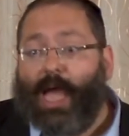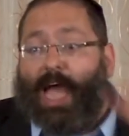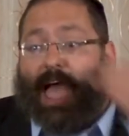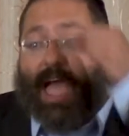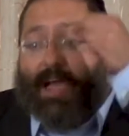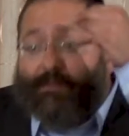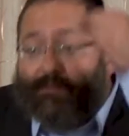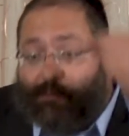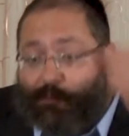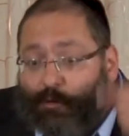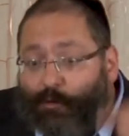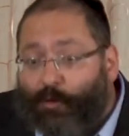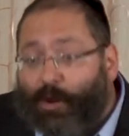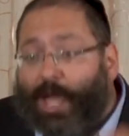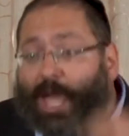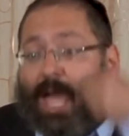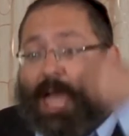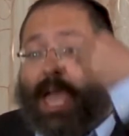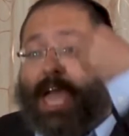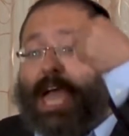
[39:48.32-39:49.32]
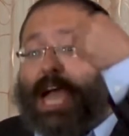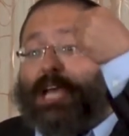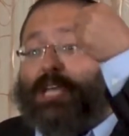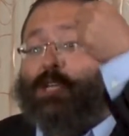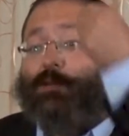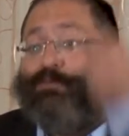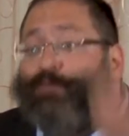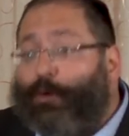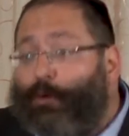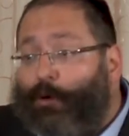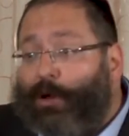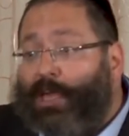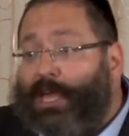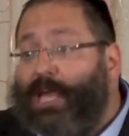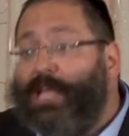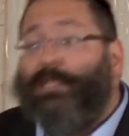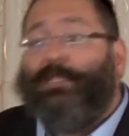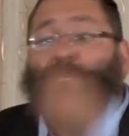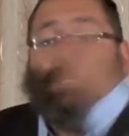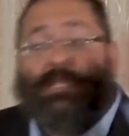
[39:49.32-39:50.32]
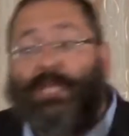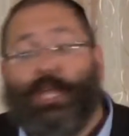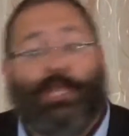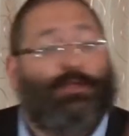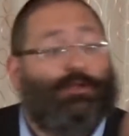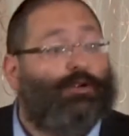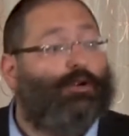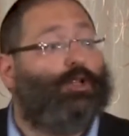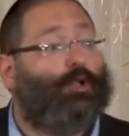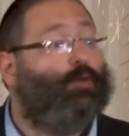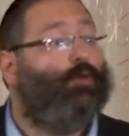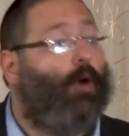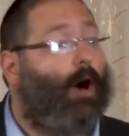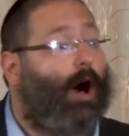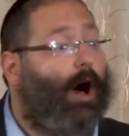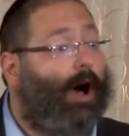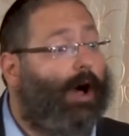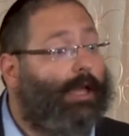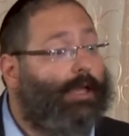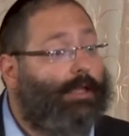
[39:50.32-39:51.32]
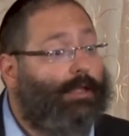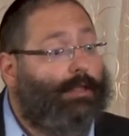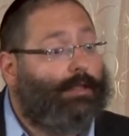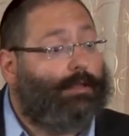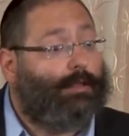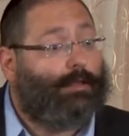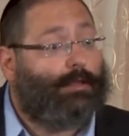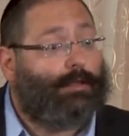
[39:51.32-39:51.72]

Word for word: Every experience is intertwined